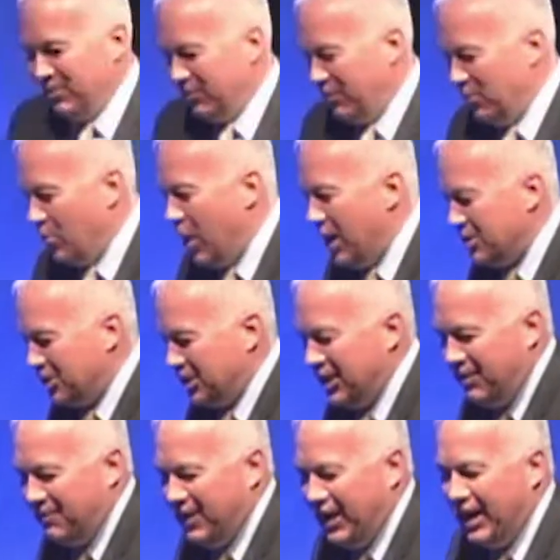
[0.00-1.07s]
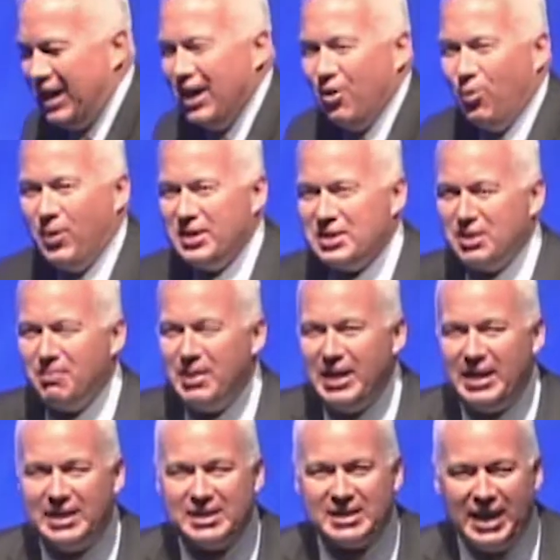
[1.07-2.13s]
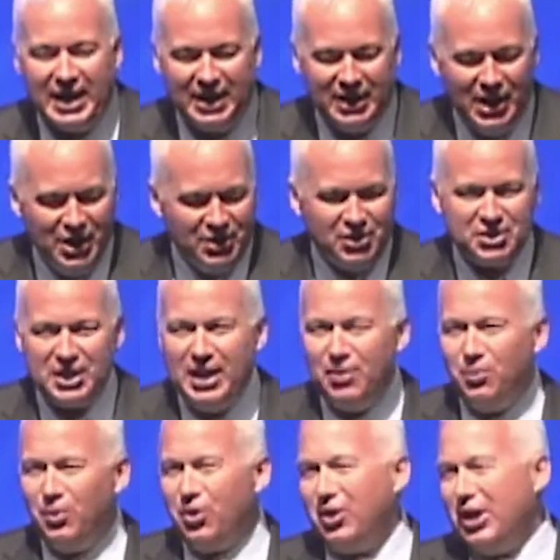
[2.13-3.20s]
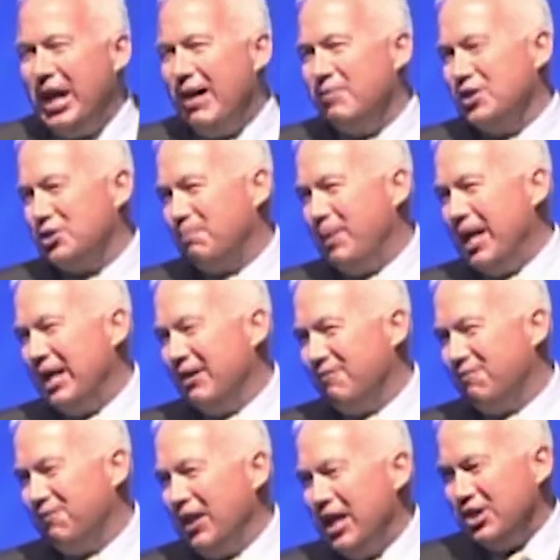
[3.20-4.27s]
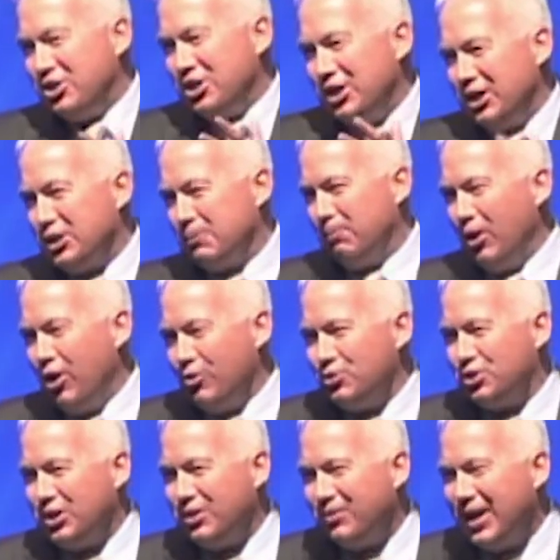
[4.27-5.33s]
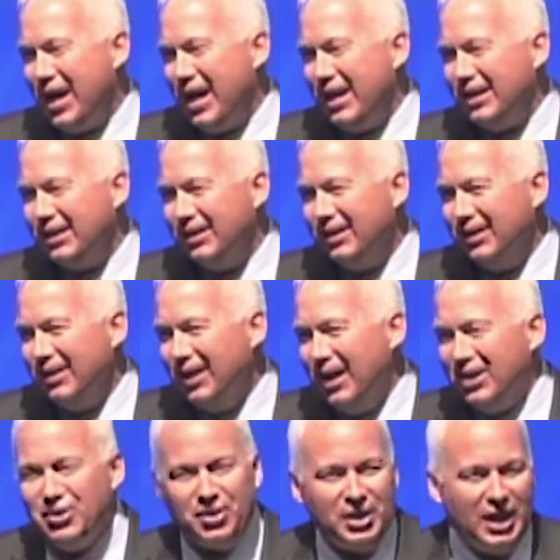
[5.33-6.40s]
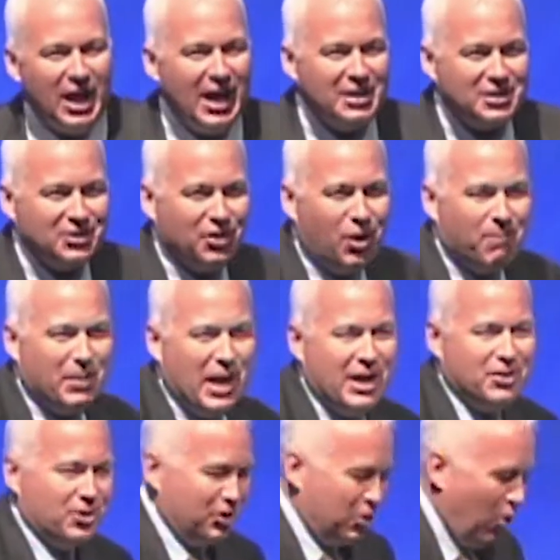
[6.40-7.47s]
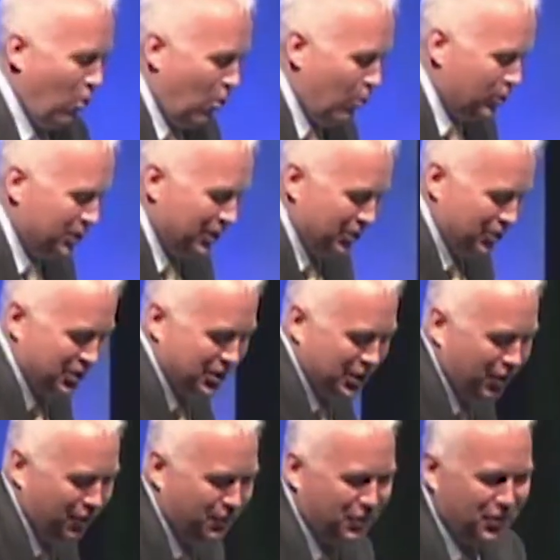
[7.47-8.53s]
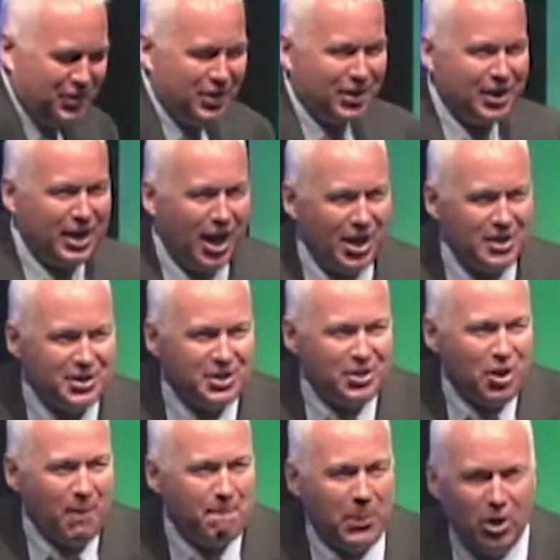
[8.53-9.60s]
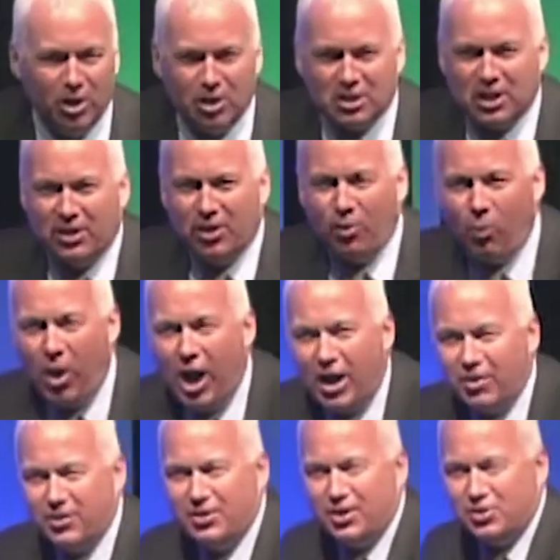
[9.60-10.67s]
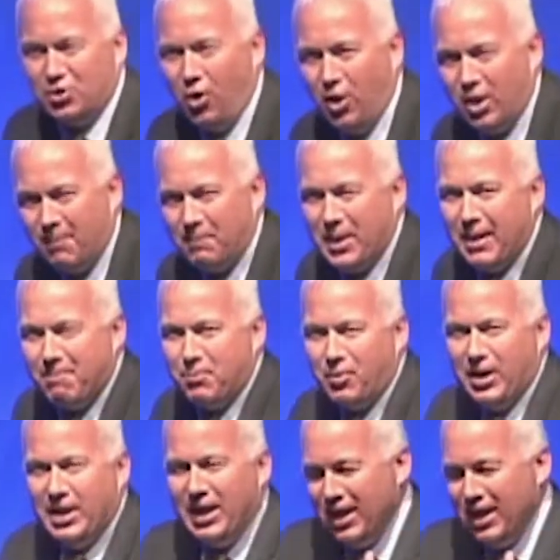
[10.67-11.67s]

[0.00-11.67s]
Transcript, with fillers: If we watch TV, what is the media saying? They're saying we're going to have this big inflation explosion, right? and your clients, they're out buying their gold and their silver and their guns and their bullets and their water and their toilet paper and